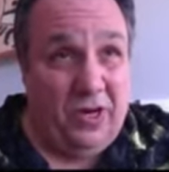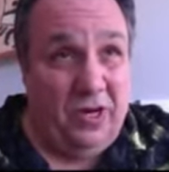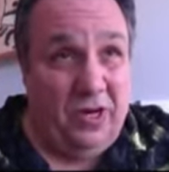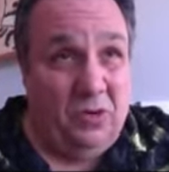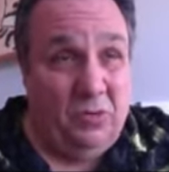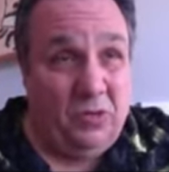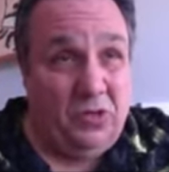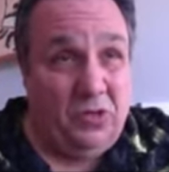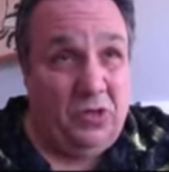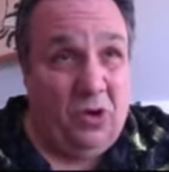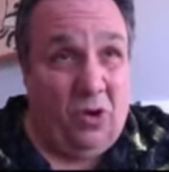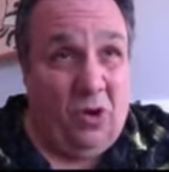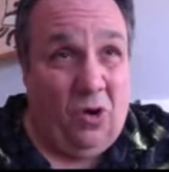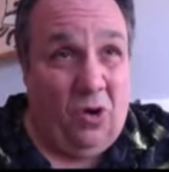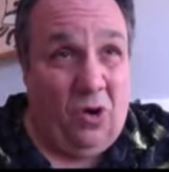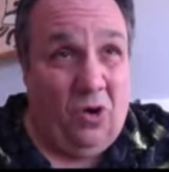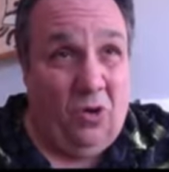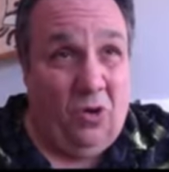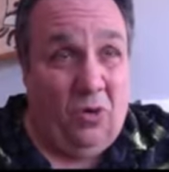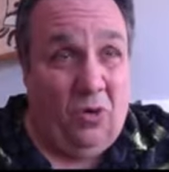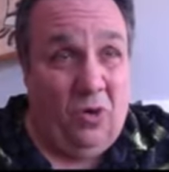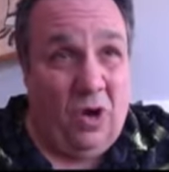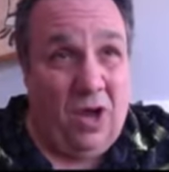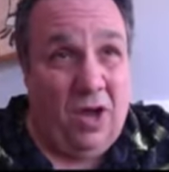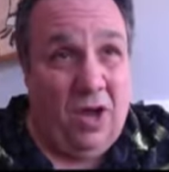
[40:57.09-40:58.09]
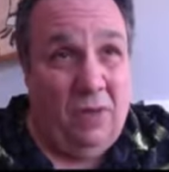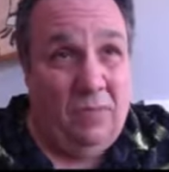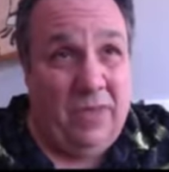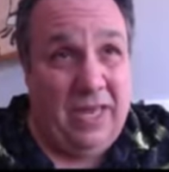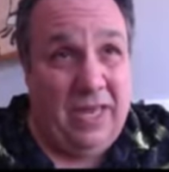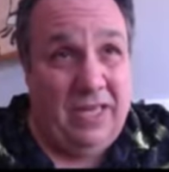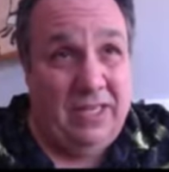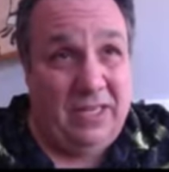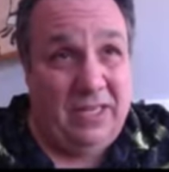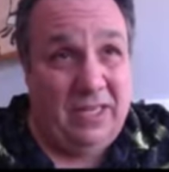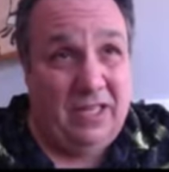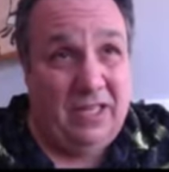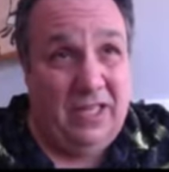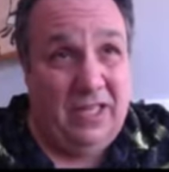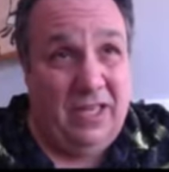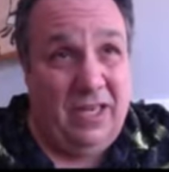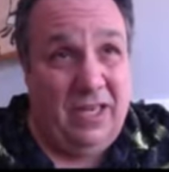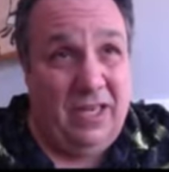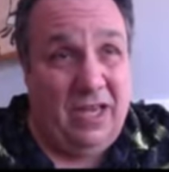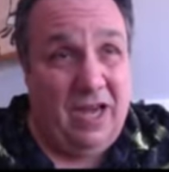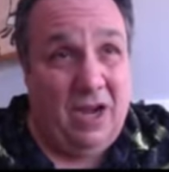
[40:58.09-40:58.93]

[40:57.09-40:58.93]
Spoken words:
it was all basically